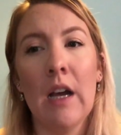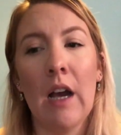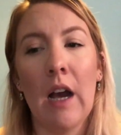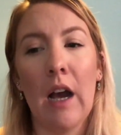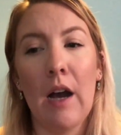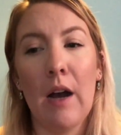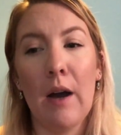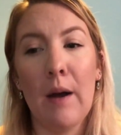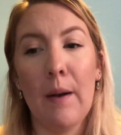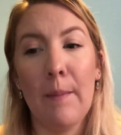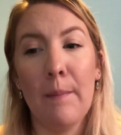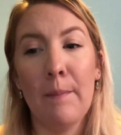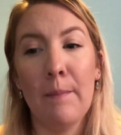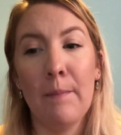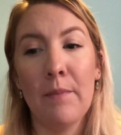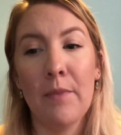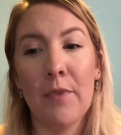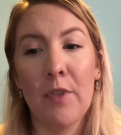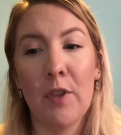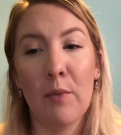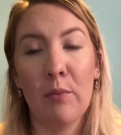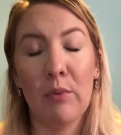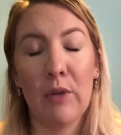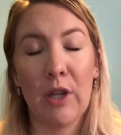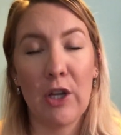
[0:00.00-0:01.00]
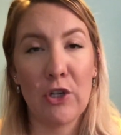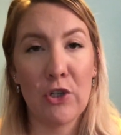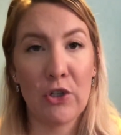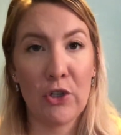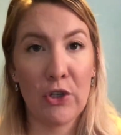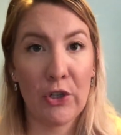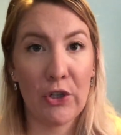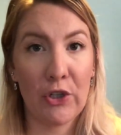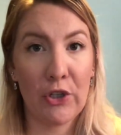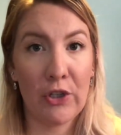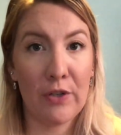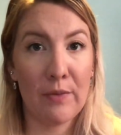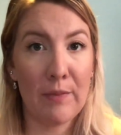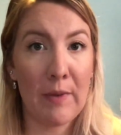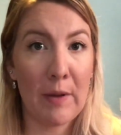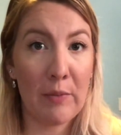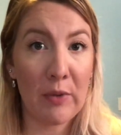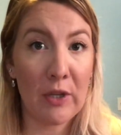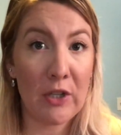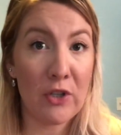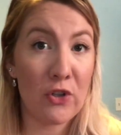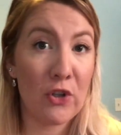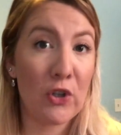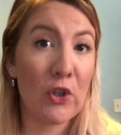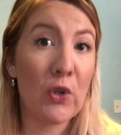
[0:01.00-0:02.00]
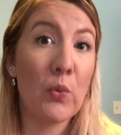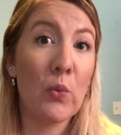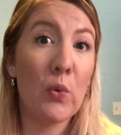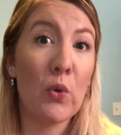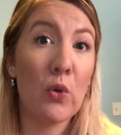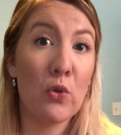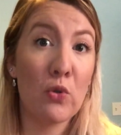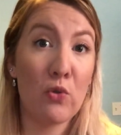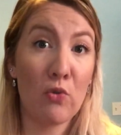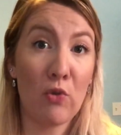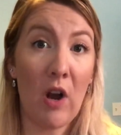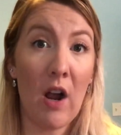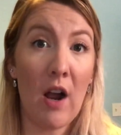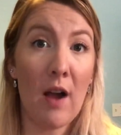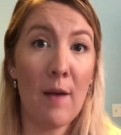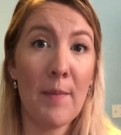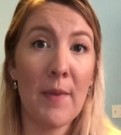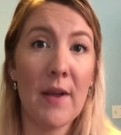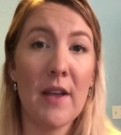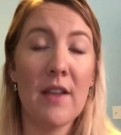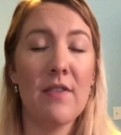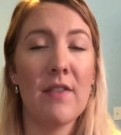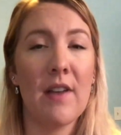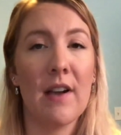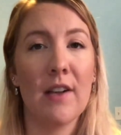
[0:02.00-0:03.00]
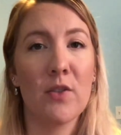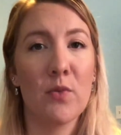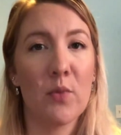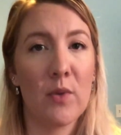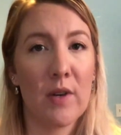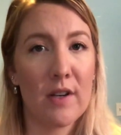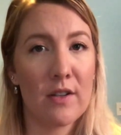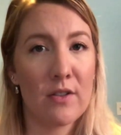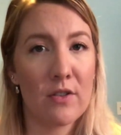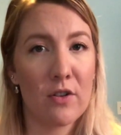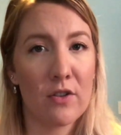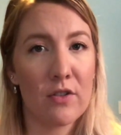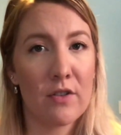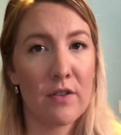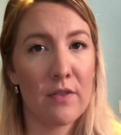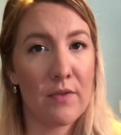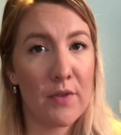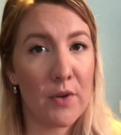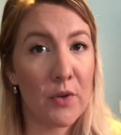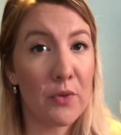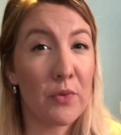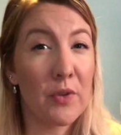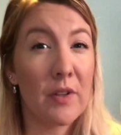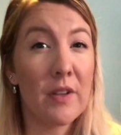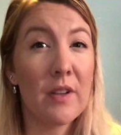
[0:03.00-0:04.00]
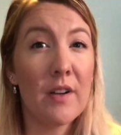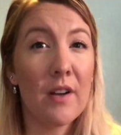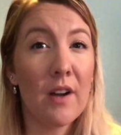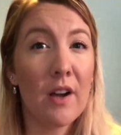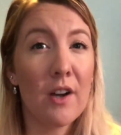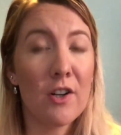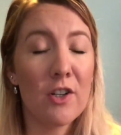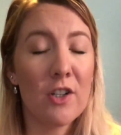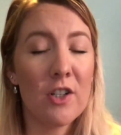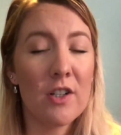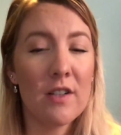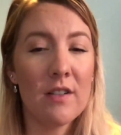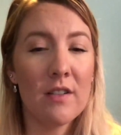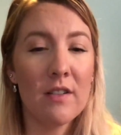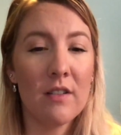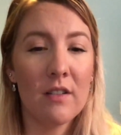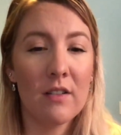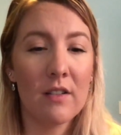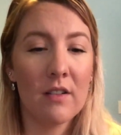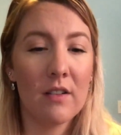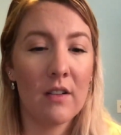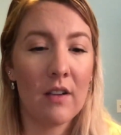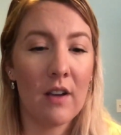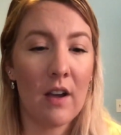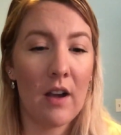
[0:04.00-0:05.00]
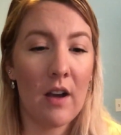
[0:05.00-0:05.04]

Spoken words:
My blood sugar will drop, and that's when I start to feel really nauseous.